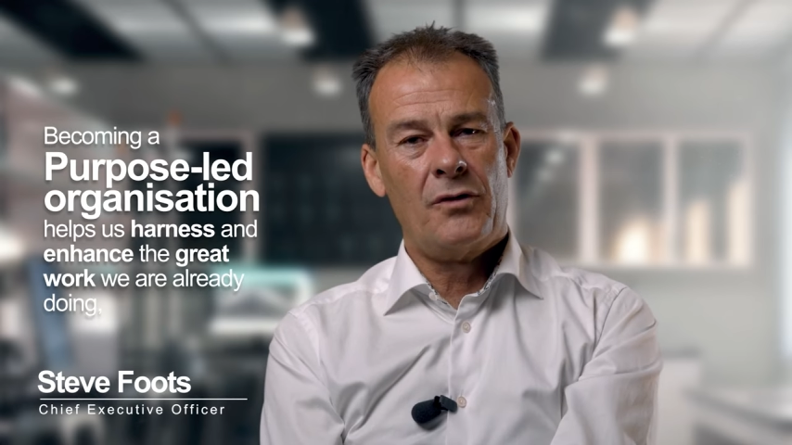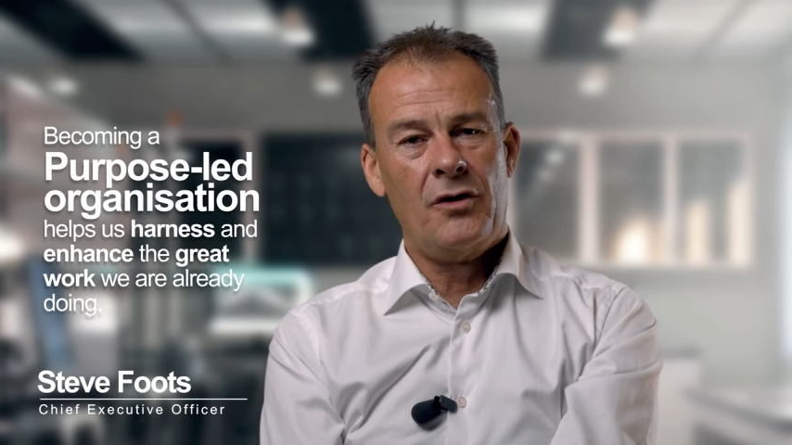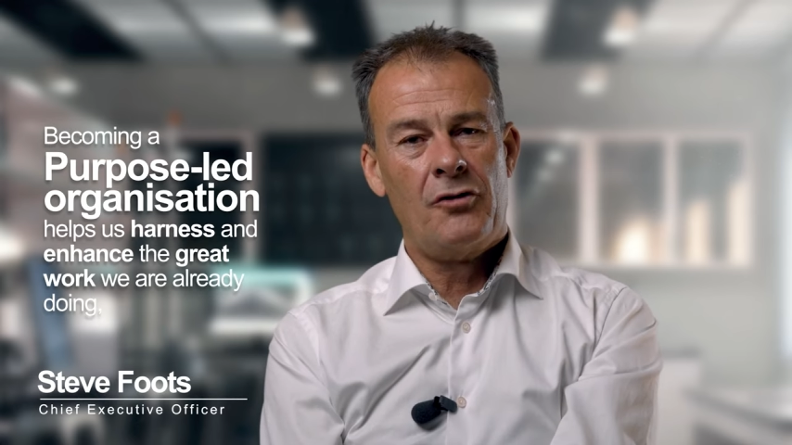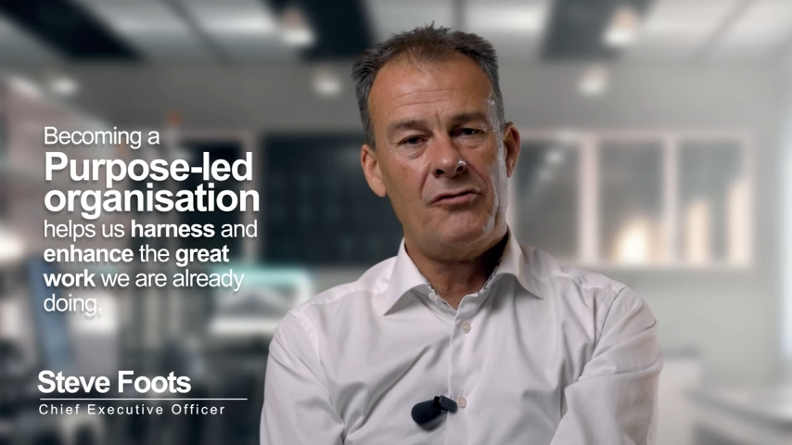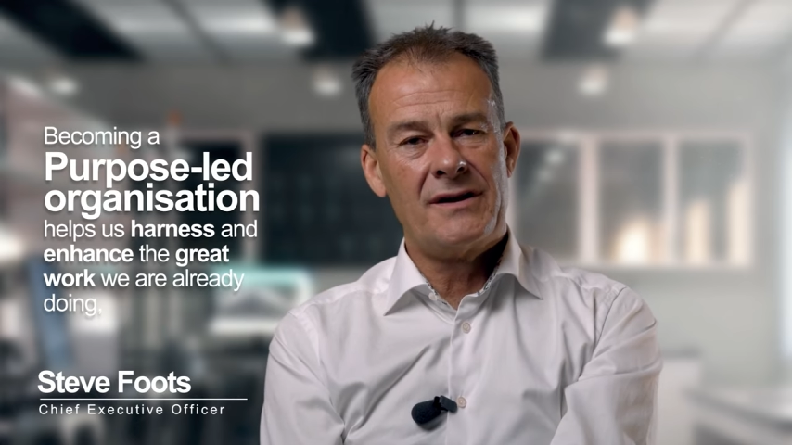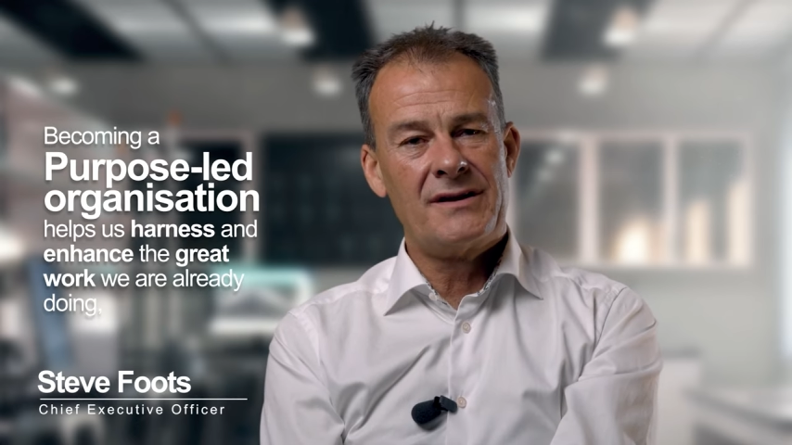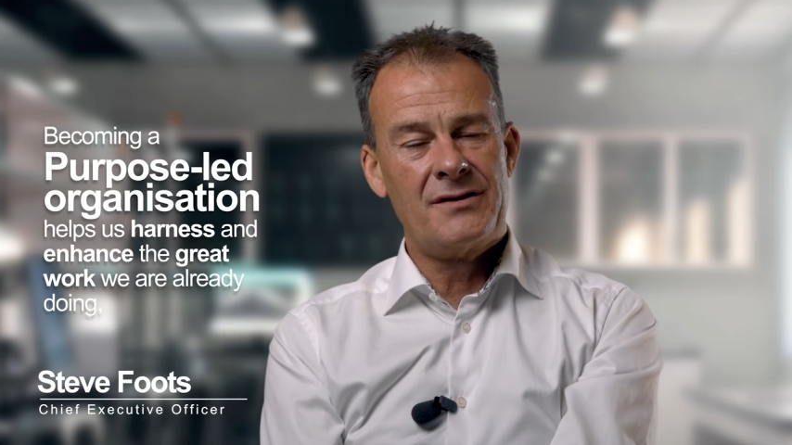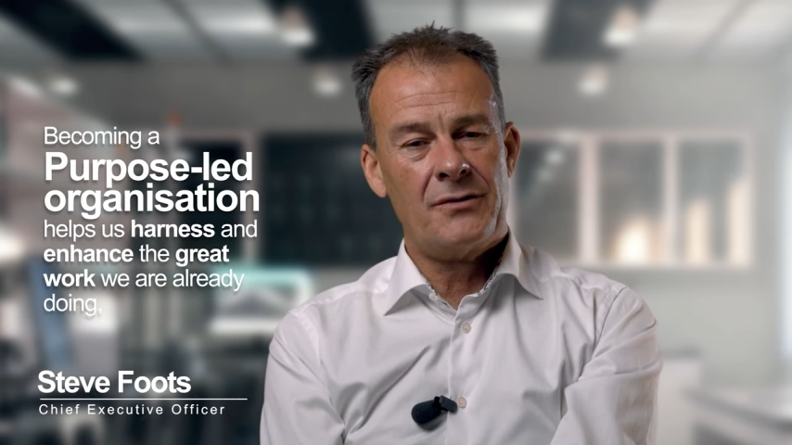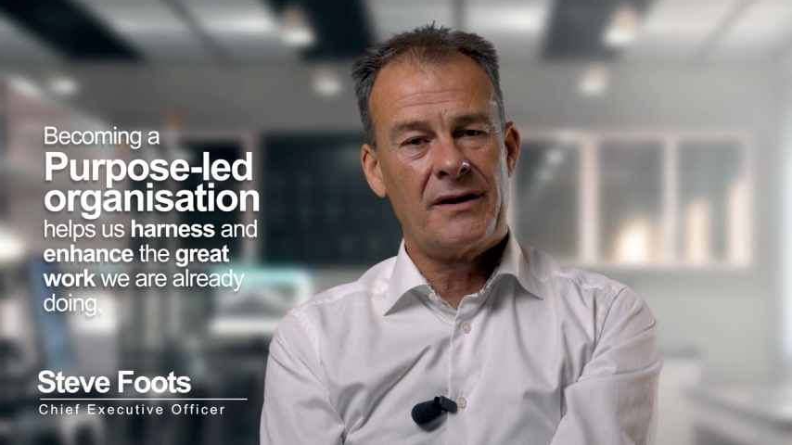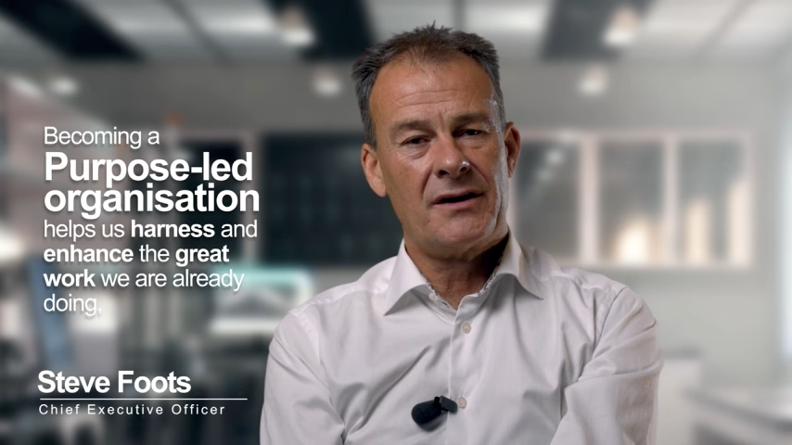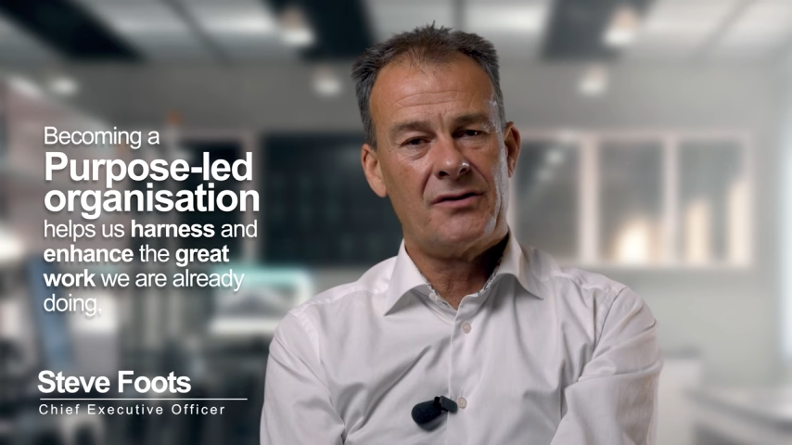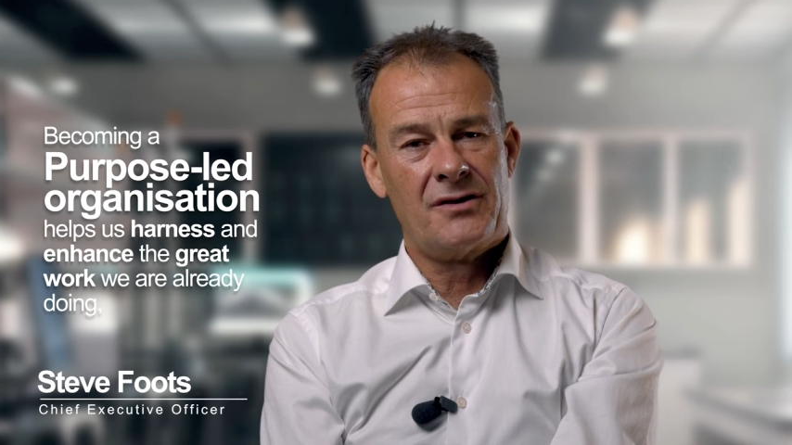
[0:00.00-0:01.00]
we're already
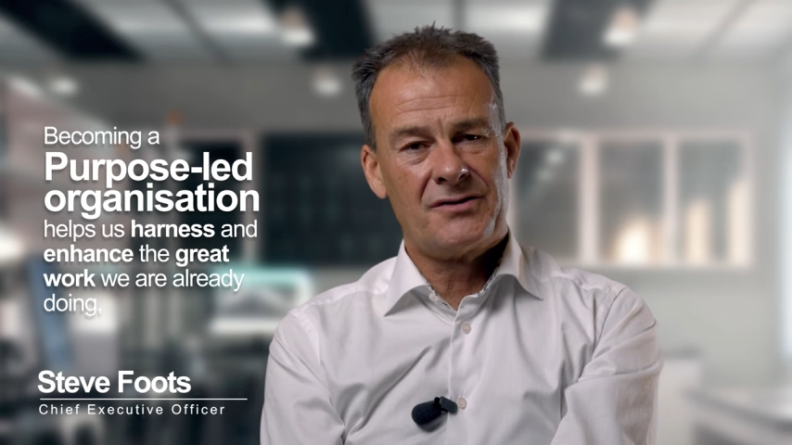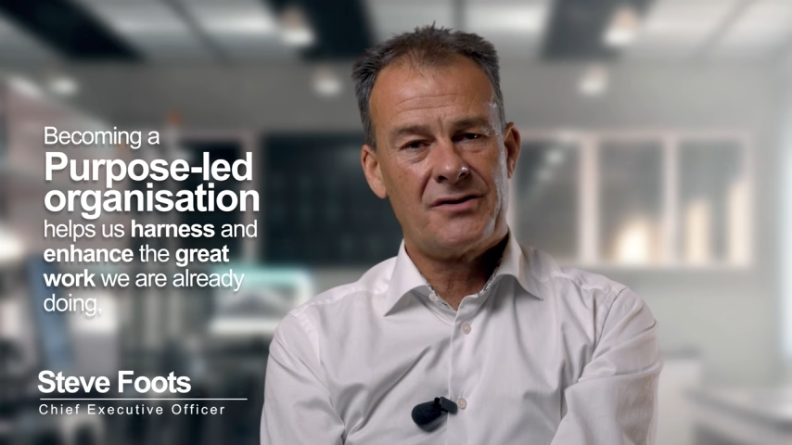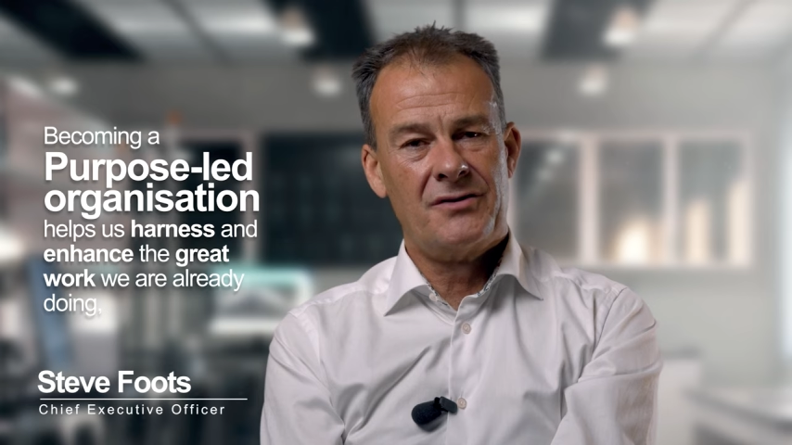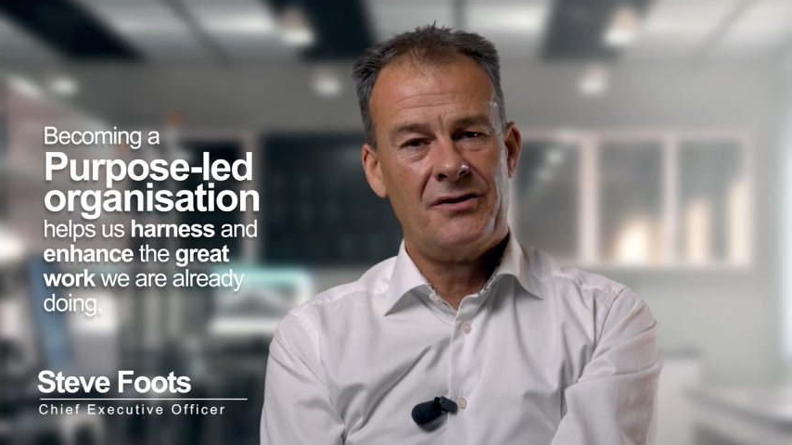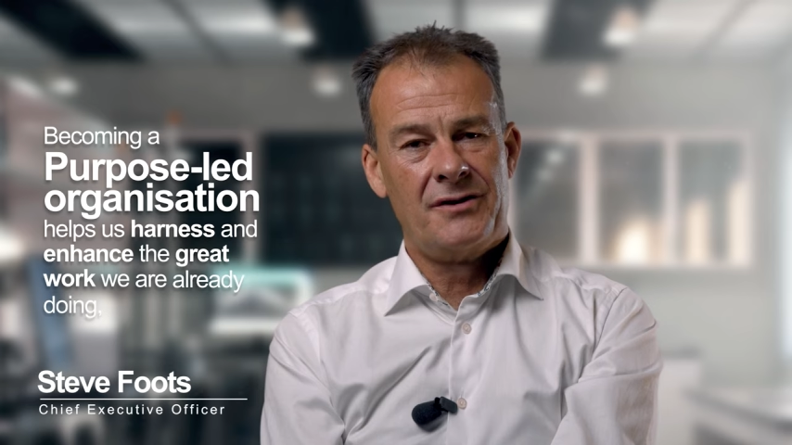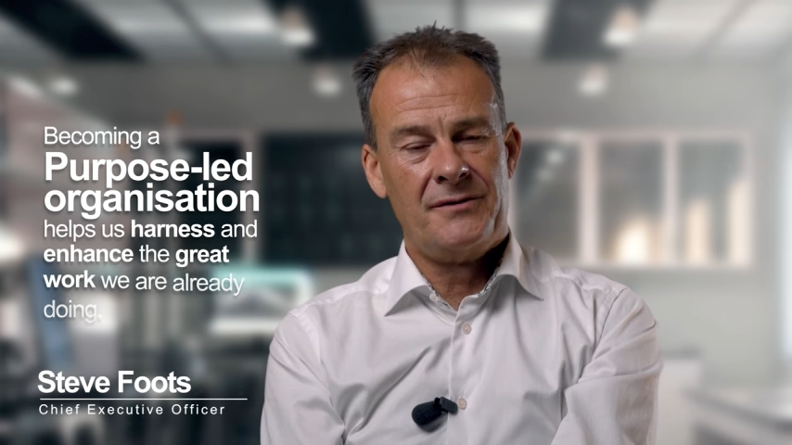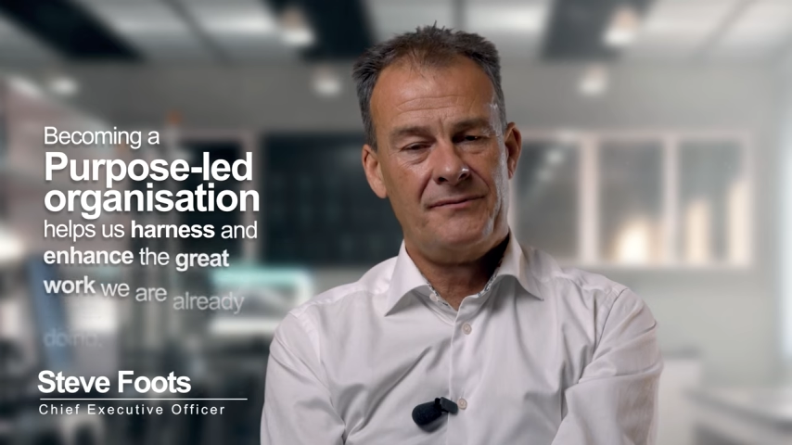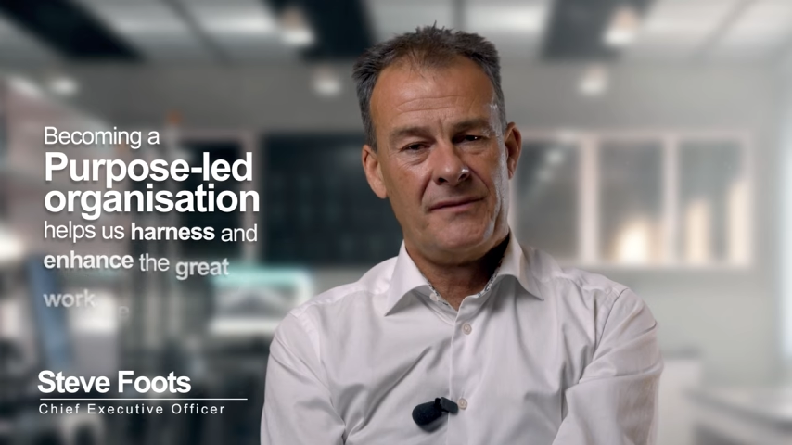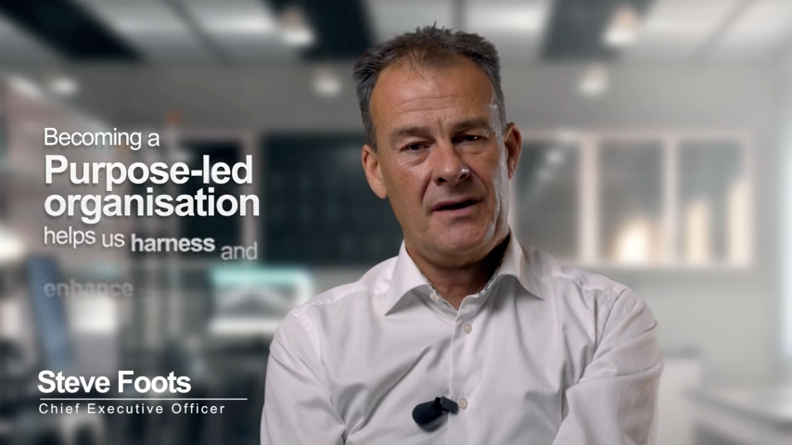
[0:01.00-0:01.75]
doing across Croda.